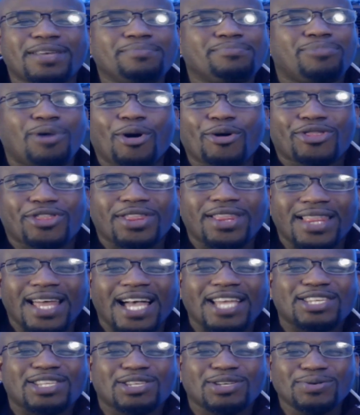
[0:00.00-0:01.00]
in both the
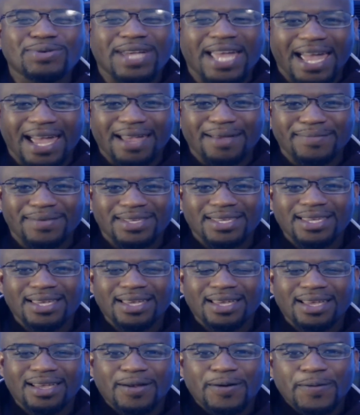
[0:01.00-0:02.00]
last 2 games.
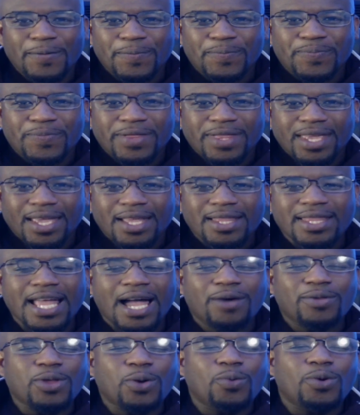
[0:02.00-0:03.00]

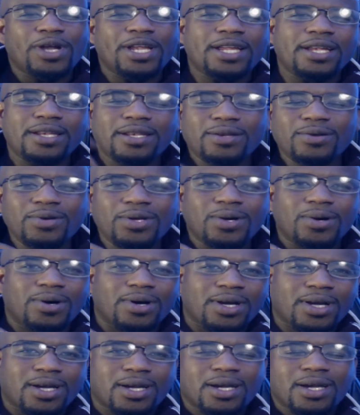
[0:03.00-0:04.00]
Now the one in New
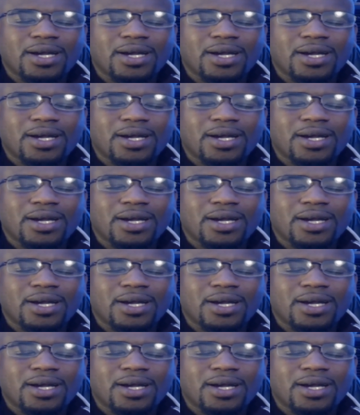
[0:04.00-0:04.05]
York,